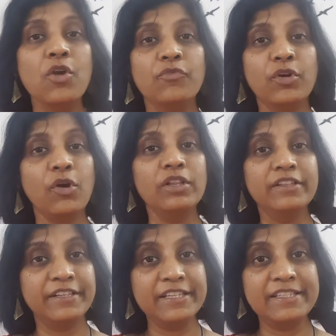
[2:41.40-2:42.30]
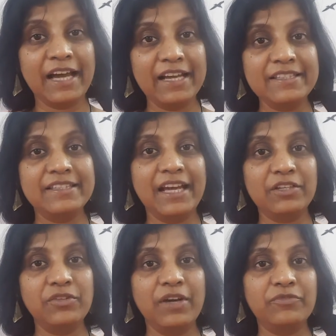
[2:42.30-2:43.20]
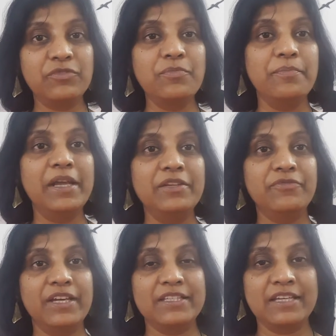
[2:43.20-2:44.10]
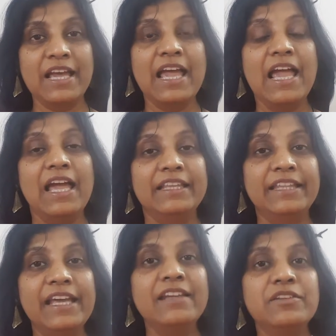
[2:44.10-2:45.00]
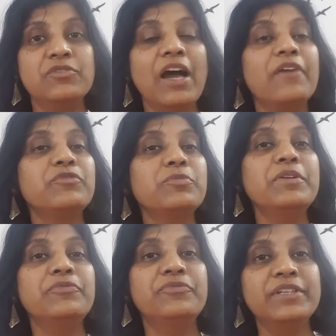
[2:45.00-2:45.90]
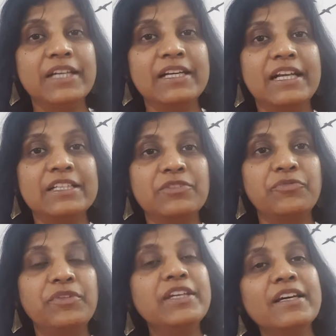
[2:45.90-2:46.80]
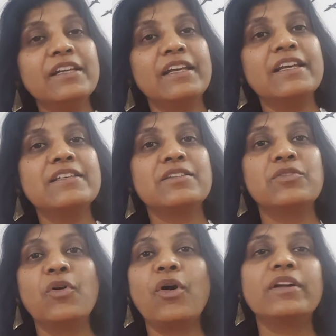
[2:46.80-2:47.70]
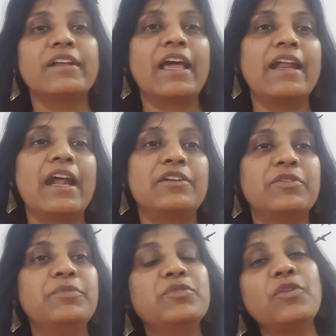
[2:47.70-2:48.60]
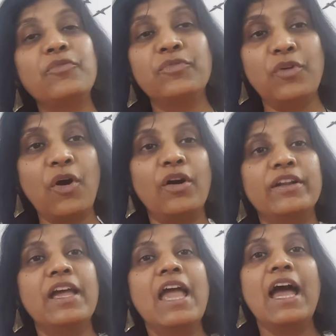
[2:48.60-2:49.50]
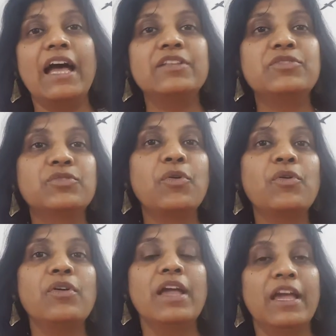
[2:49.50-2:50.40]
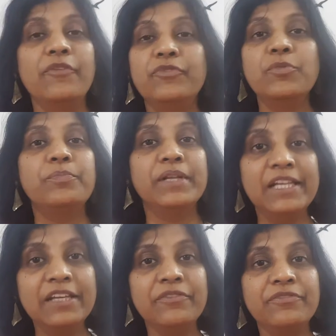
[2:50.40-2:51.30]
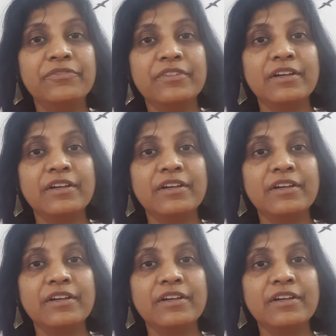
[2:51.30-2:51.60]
for all the desires that you have to manifest. Then you have to be fearless. Fear is not an attribute of God. And so if you believe